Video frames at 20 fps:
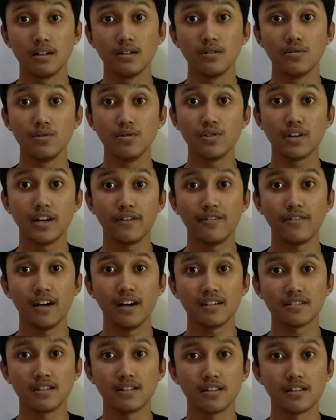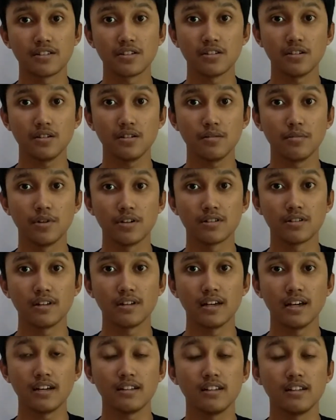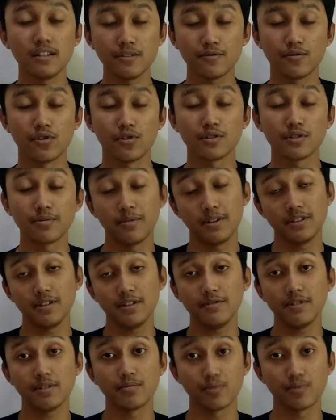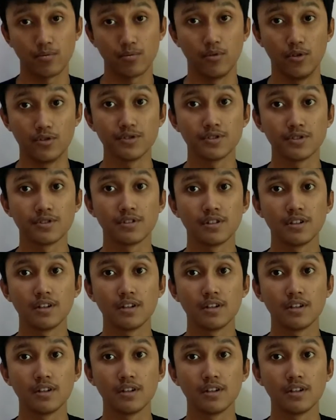who gave us a lecture about English for specific purpose.